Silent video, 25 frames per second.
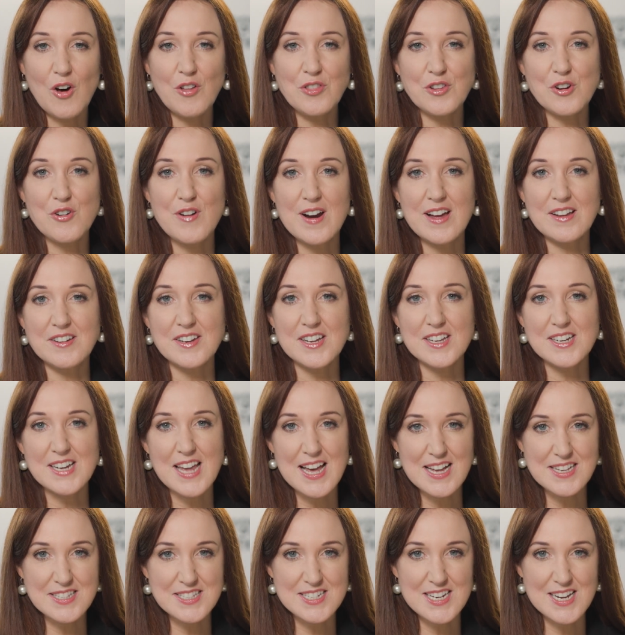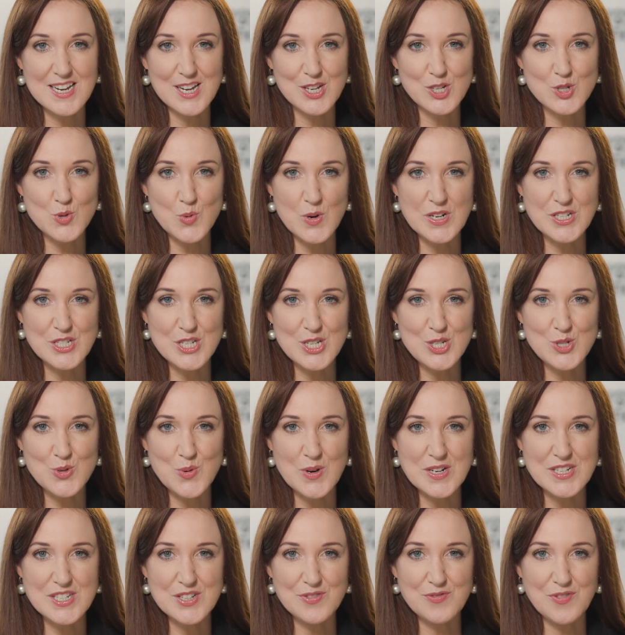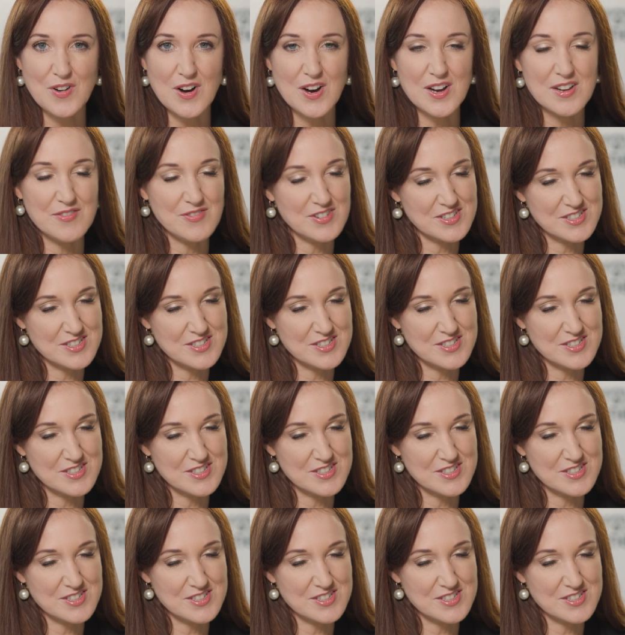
on the ground at Gastech 2025.